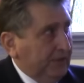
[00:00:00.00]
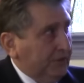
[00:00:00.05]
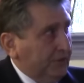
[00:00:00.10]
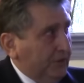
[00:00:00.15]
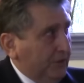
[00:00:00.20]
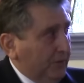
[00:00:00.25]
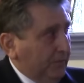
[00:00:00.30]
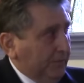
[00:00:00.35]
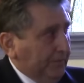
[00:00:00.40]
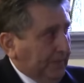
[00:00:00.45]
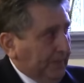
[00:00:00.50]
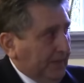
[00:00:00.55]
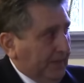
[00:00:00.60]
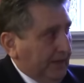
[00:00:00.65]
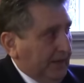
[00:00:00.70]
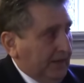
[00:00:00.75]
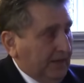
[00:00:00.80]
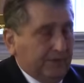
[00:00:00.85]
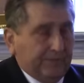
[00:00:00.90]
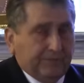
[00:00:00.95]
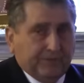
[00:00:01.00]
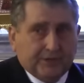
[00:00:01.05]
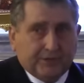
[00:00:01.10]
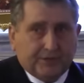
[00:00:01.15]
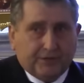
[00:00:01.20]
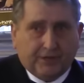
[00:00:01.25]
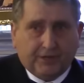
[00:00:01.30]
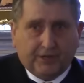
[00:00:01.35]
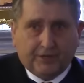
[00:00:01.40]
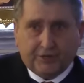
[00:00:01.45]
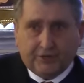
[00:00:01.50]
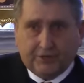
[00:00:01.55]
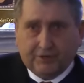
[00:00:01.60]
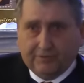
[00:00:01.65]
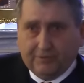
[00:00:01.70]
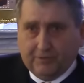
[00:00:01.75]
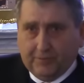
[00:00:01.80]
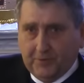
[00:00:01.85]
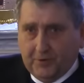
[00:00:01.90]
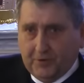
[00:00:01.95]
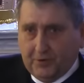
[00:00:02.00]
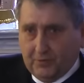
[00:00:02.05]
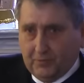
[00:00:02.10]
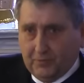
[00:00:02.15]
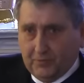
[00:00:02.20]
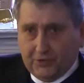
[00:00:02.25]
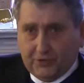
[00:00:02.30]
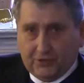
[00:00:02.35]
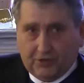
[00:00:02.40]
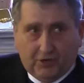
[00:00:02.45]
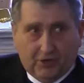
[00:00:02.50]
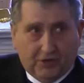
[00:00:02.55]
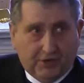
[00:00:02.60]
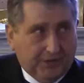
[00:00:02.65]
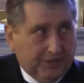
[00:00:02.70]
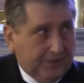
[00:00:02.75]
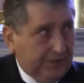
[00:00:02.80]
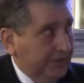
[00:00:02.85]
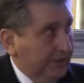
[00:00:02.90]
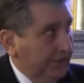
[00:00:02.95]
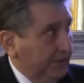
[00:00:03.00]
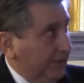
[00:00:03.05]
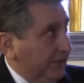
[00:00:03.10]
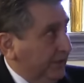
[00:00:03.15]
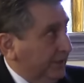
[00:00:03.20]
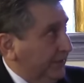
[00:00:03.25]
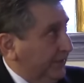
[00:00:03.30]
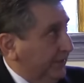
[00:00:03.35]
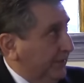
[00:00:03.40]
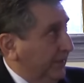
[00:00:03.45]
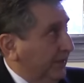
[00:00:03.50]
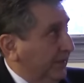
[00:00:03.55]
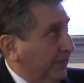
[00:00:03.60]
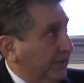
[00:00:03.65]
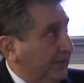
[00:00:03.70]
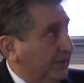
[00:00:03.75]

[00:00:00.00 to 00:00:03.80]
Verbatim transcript: So an investigation of the murder was started. Next.